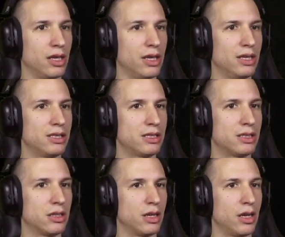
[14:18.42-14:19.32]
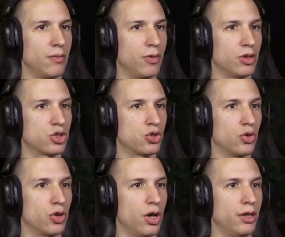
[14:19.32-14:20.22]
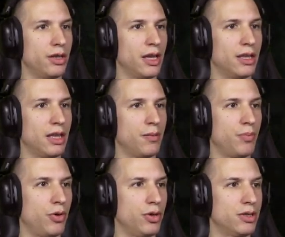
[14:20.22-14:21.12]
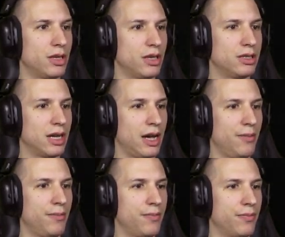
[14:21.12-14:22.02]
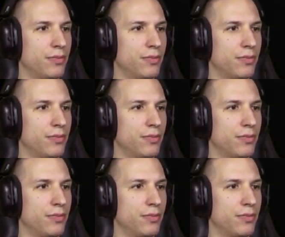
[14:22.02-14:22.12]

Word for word: is and what's going on at any point in time.